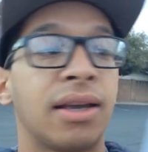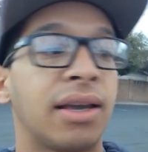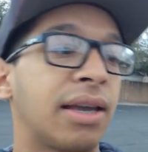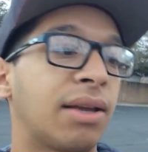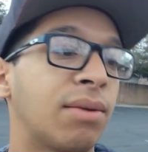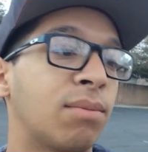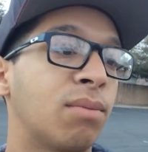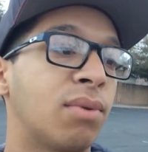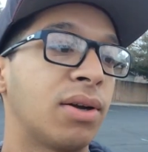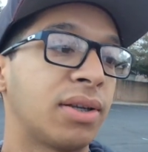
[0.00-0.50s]

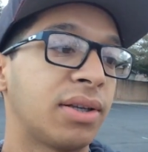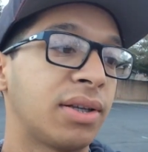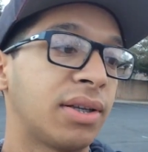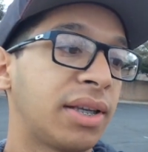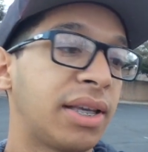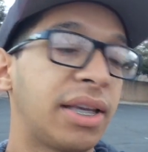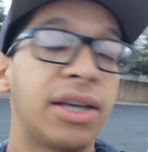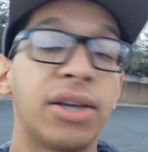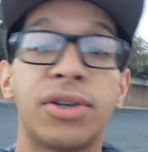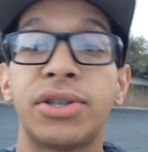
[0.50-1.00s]
And what
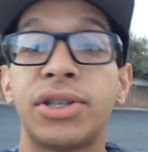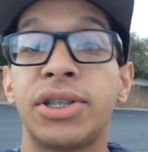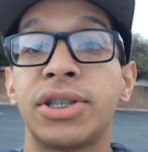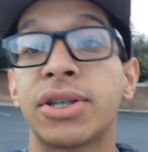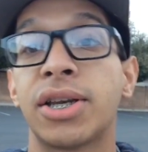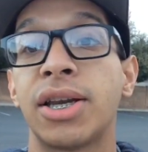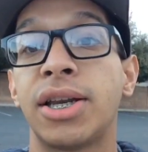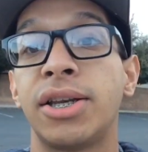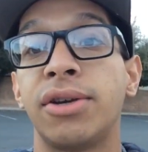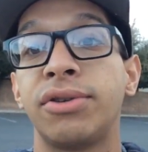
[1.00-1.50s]
he or she's
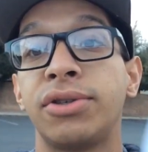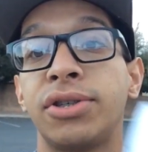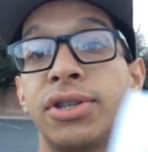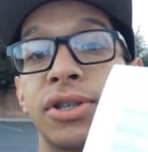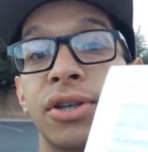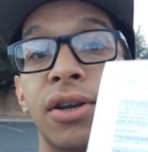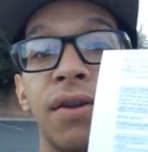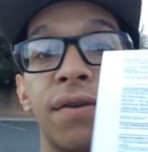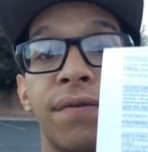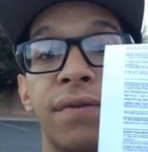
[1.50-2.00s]
gonna do,
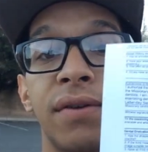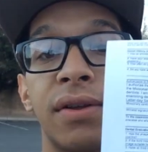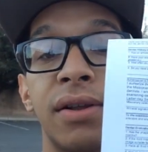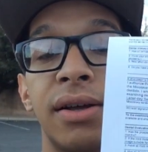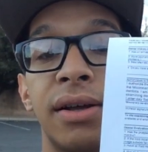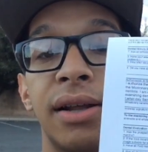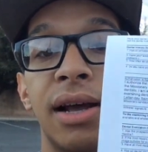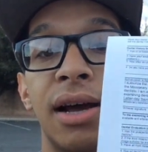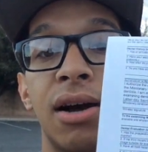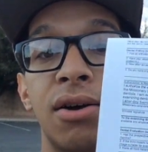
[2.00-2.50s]
she's gonna
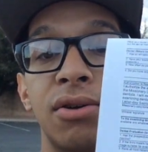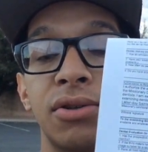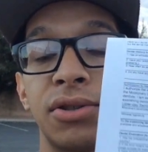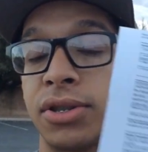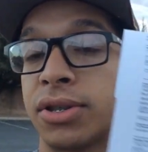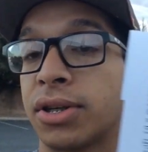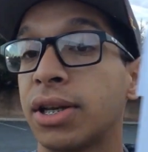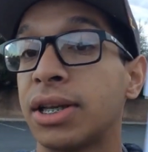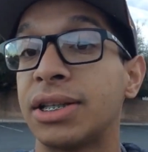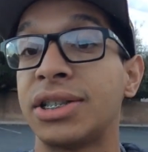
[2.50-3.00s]
fill it out.
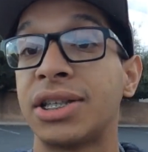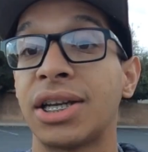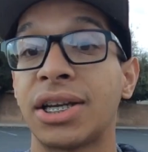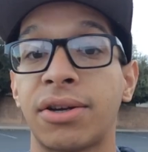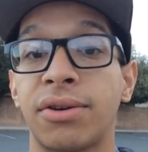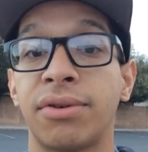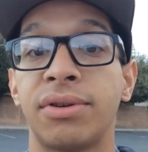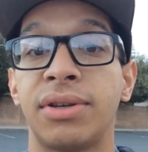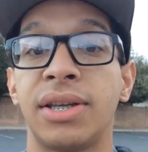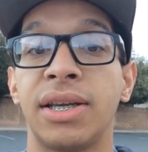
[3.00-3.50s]
She's gonna
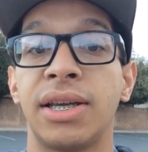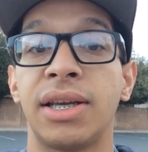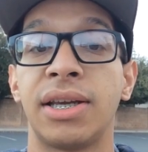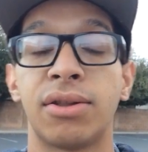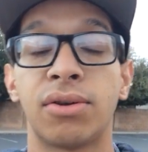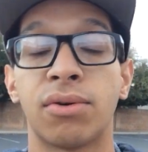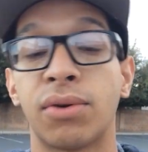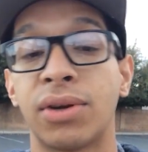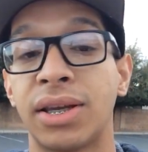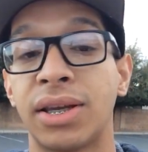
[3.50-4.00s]
check your teeth, or